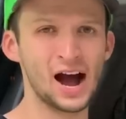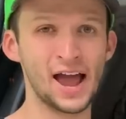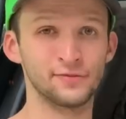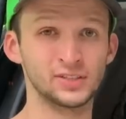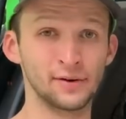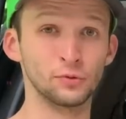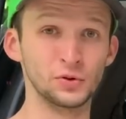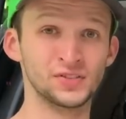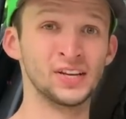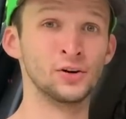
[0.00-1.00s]
I have several
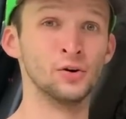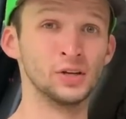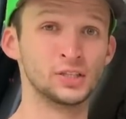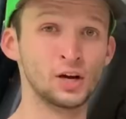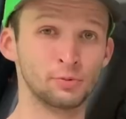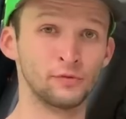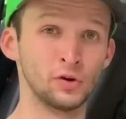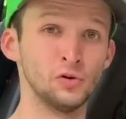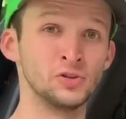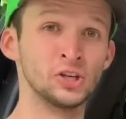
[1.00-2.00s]
single sub
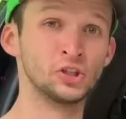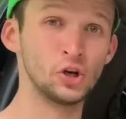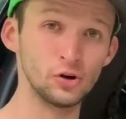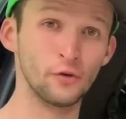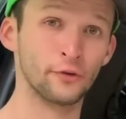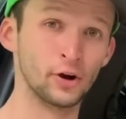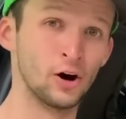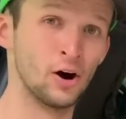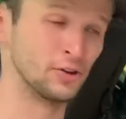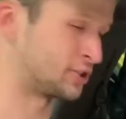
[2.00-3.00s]
reviews to do for y'all,